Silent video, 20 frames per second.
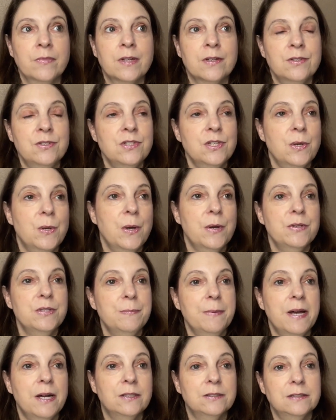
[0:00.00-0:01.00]
So I was
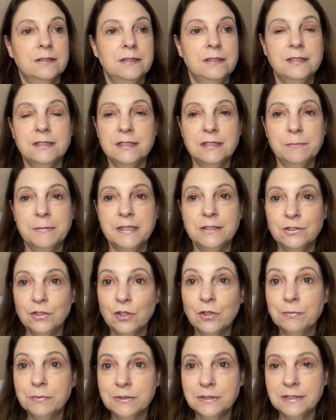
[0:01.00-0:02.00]
about 6 months,
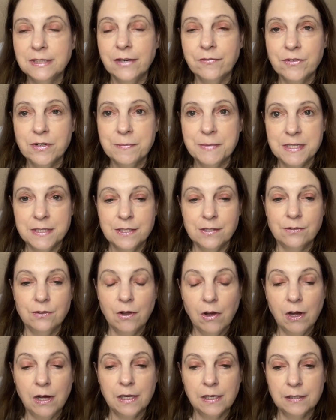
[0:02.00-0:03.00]
almost 7 months
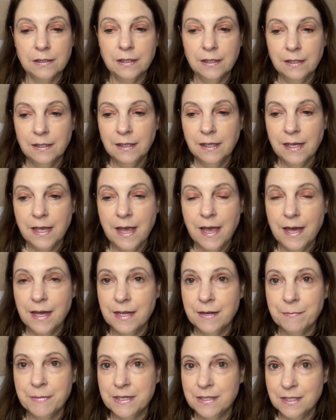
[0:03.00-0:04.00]
along.
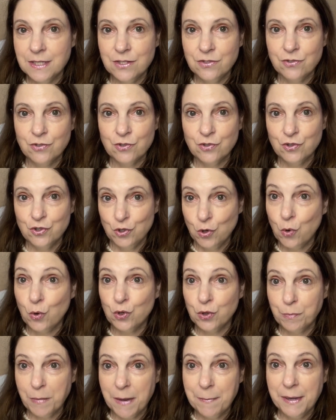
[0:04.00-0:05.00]
And my sister
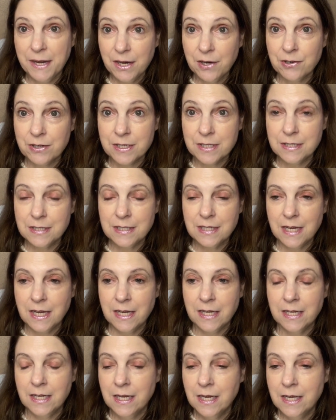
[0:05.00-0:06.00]
told my parents
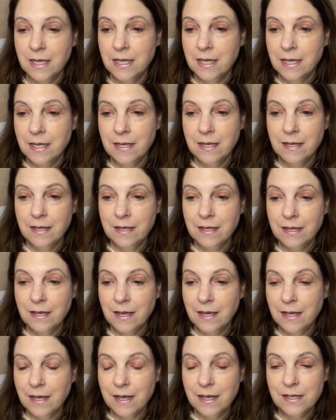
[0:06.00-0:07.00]
and
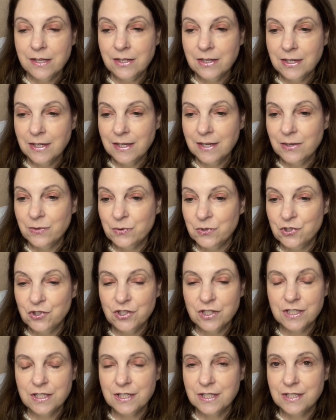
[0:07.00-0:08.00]
it was
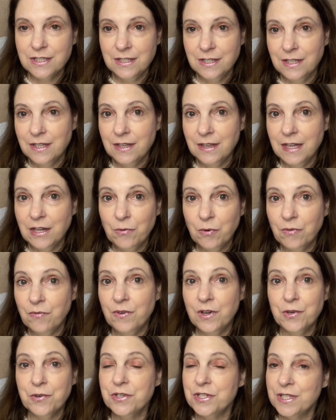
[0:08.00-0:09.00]
just, they were
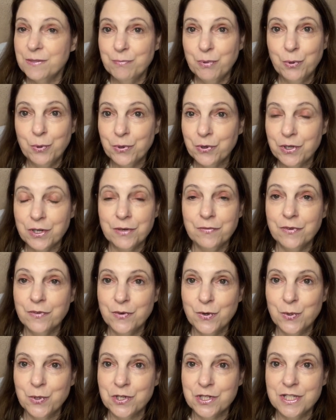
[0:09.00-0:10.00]
very supportive. Of
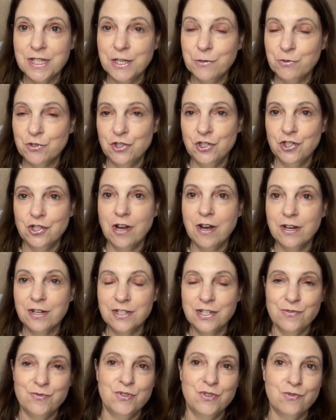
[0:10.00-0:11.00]
course they were shocked.
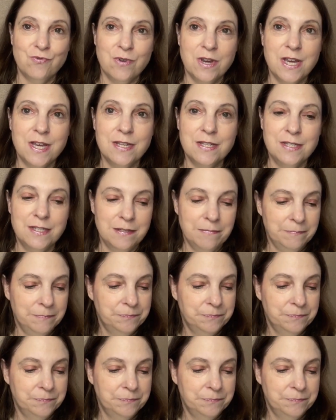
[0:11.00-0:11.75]
I was raised,